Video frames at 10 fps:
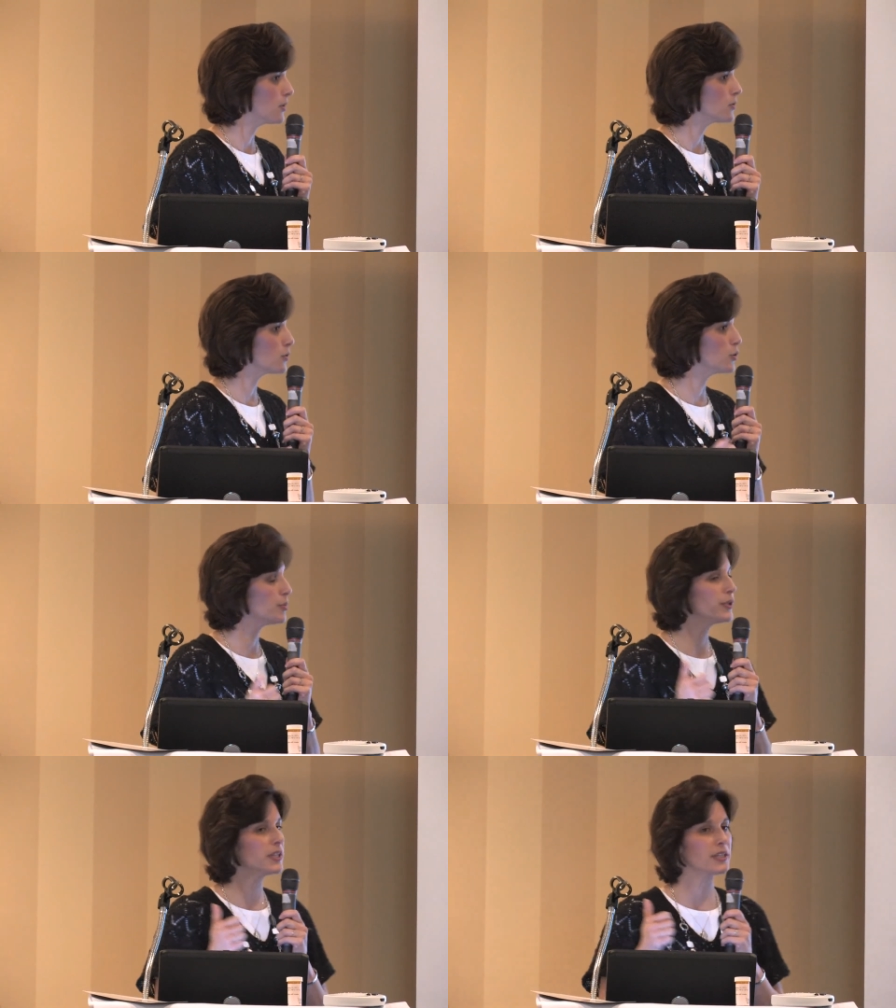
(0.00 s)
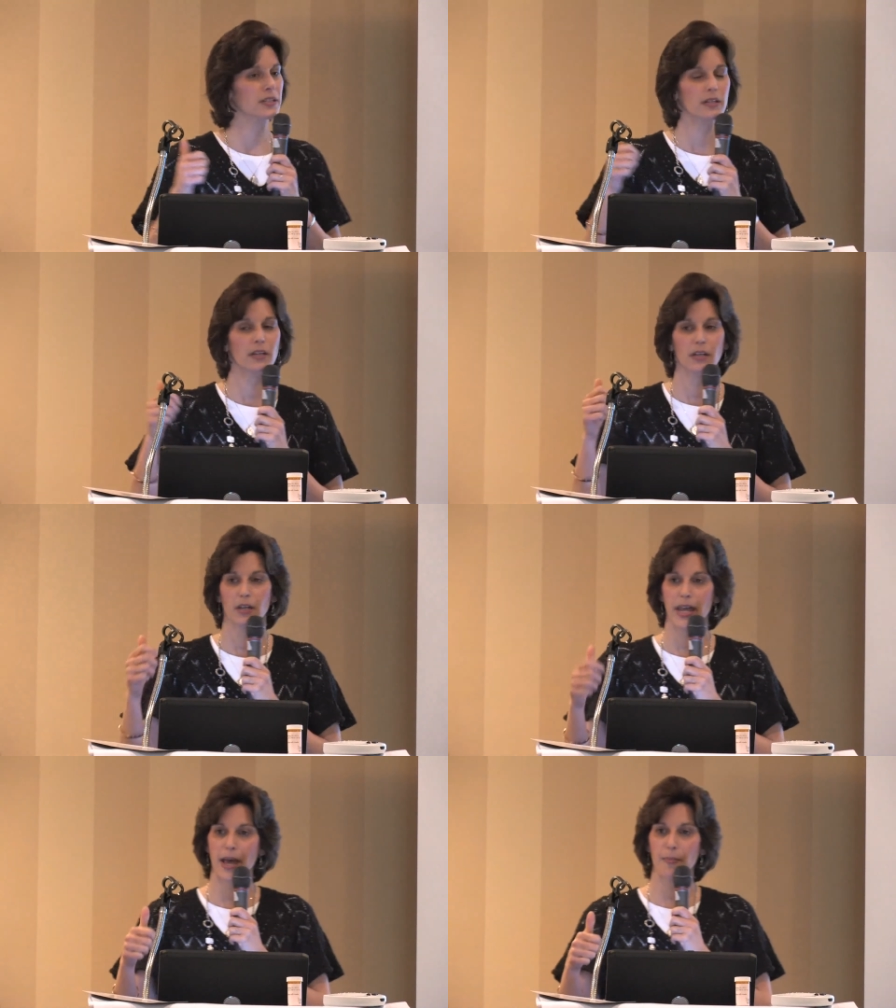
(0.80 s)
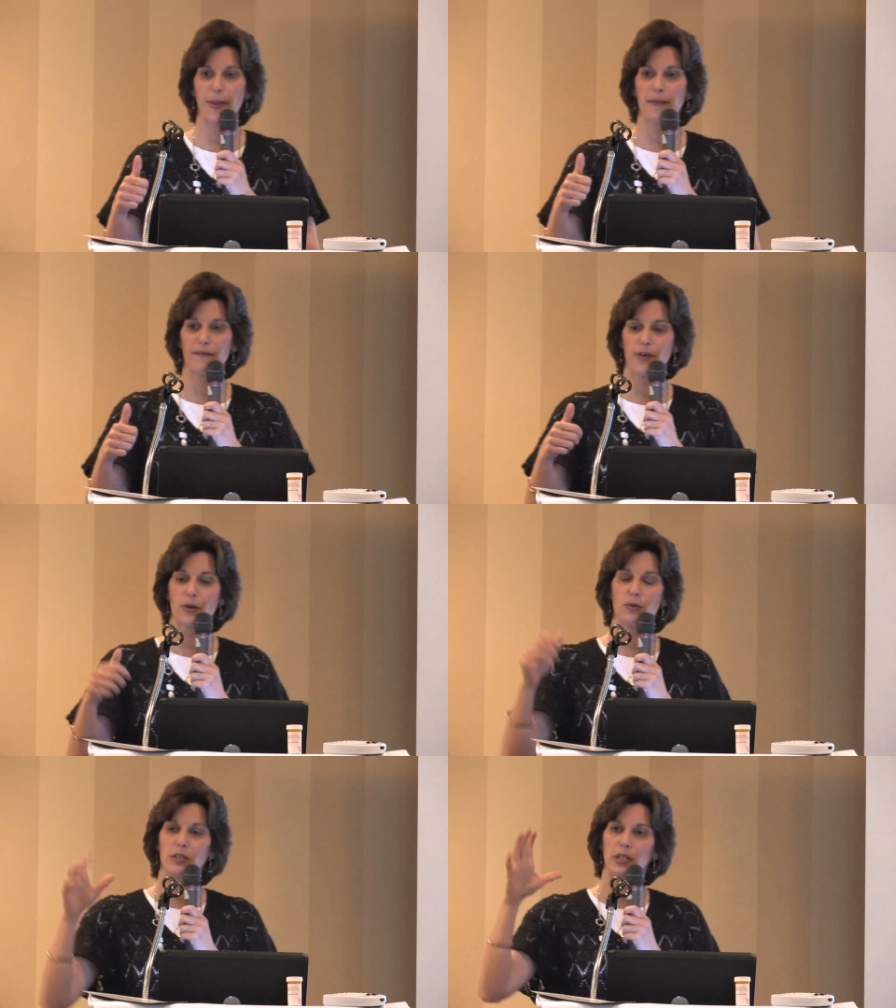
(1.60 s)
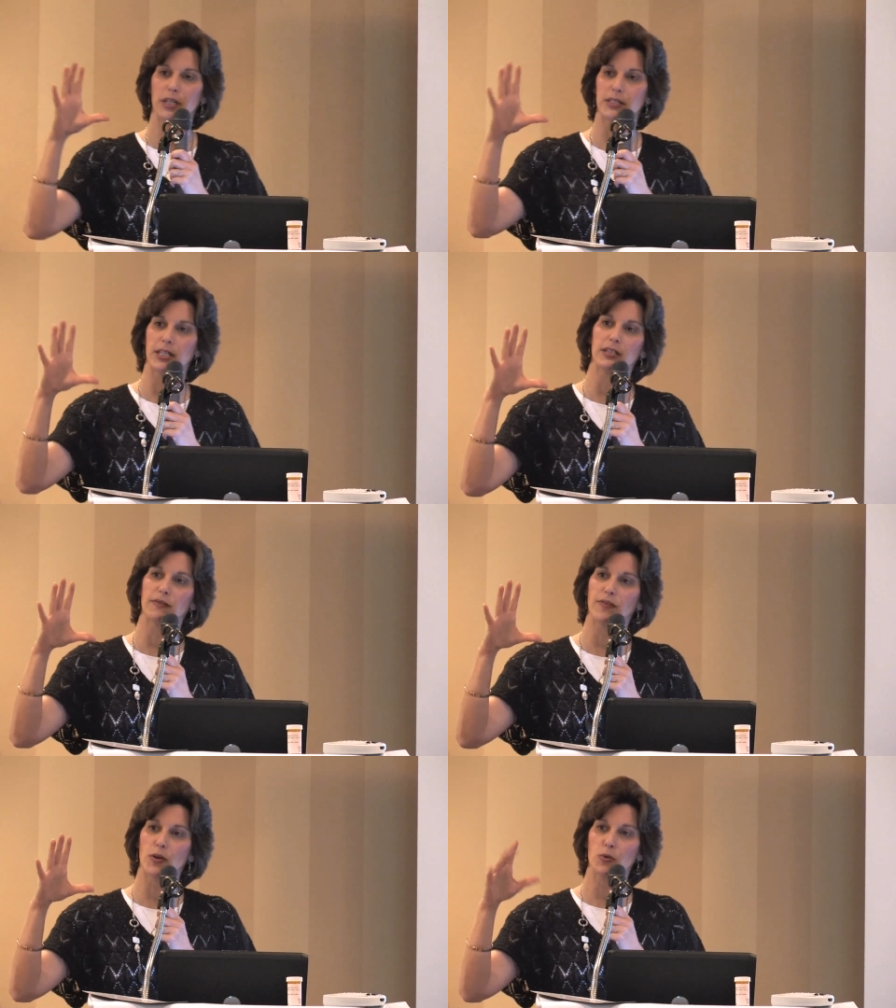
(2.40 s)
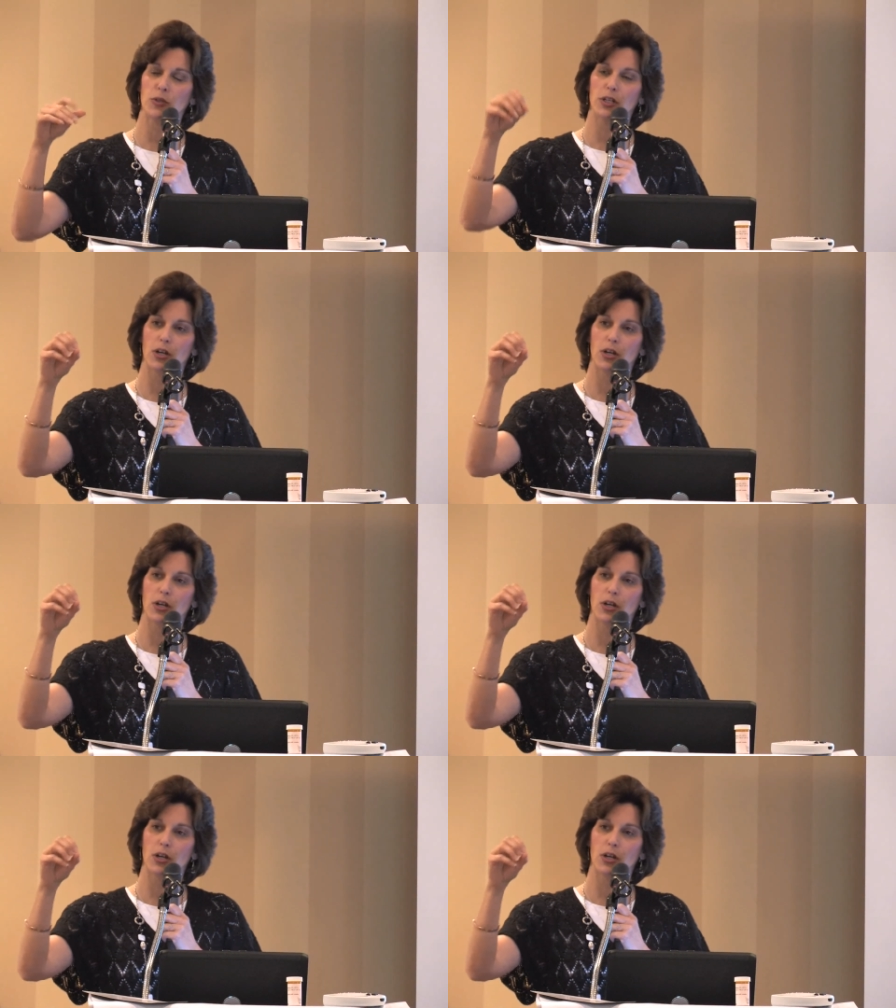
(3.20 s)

So you put this app on the phone, I take the phone,